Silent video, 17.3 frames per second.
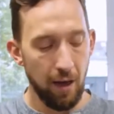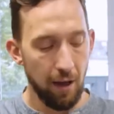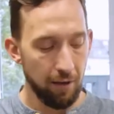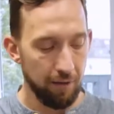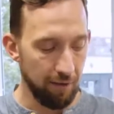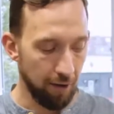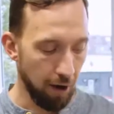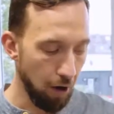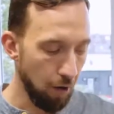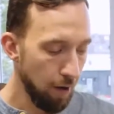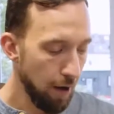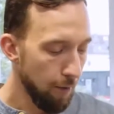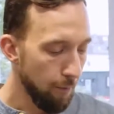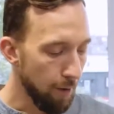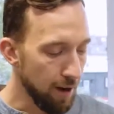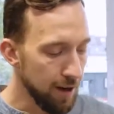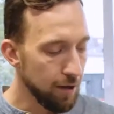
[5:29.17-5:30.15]
So
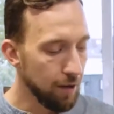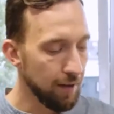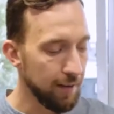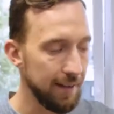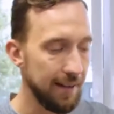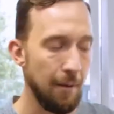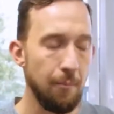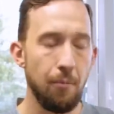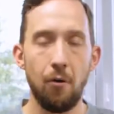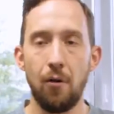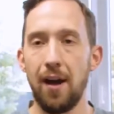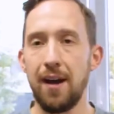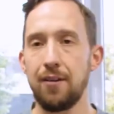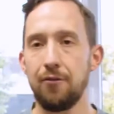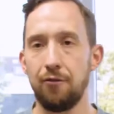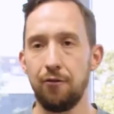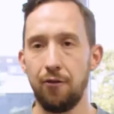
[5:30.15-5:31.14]
when you
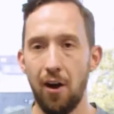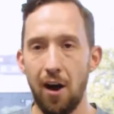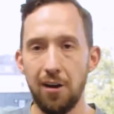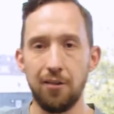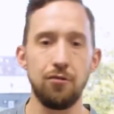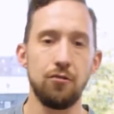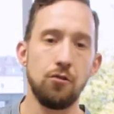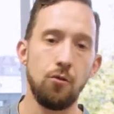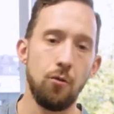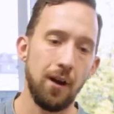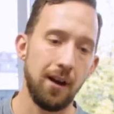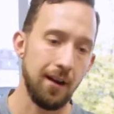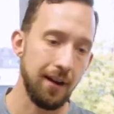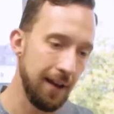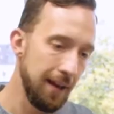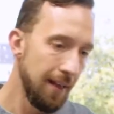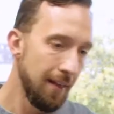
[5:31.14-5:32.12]
separate far too
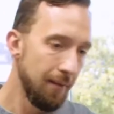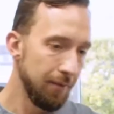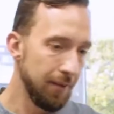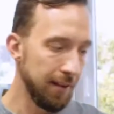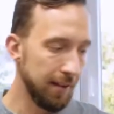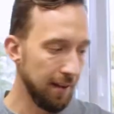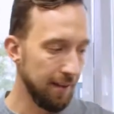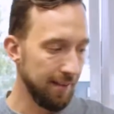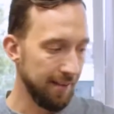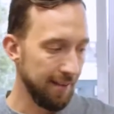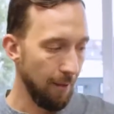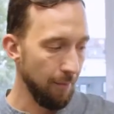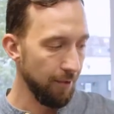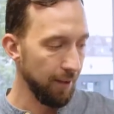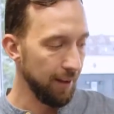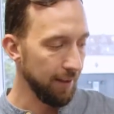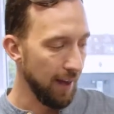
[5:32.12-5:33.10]
quickly, this is
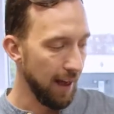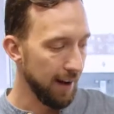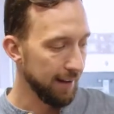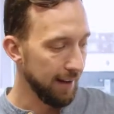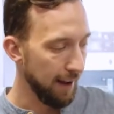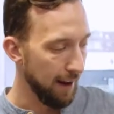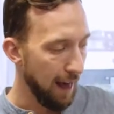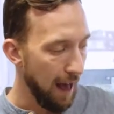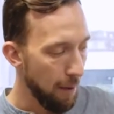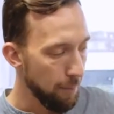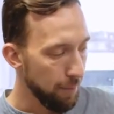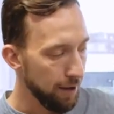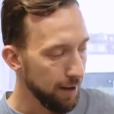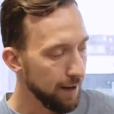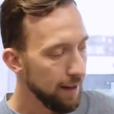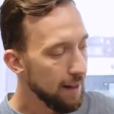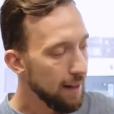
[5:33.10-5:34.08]
something that can
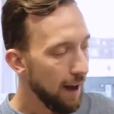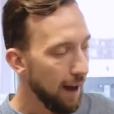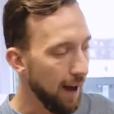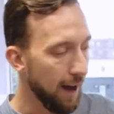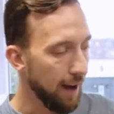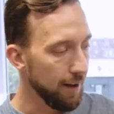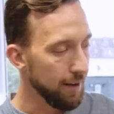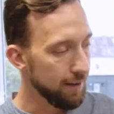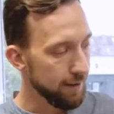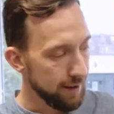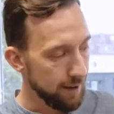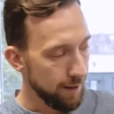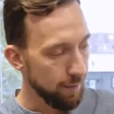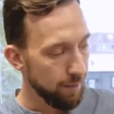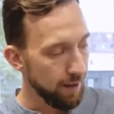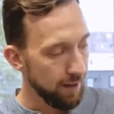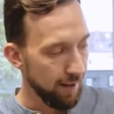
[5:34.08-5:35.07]
happen, and
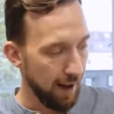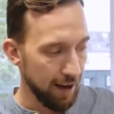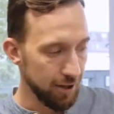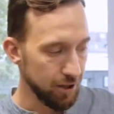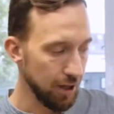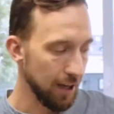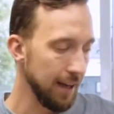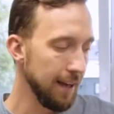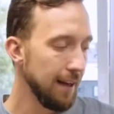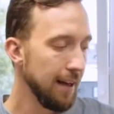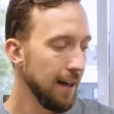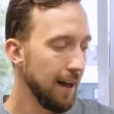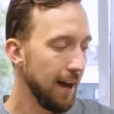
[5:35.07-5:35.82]
this actually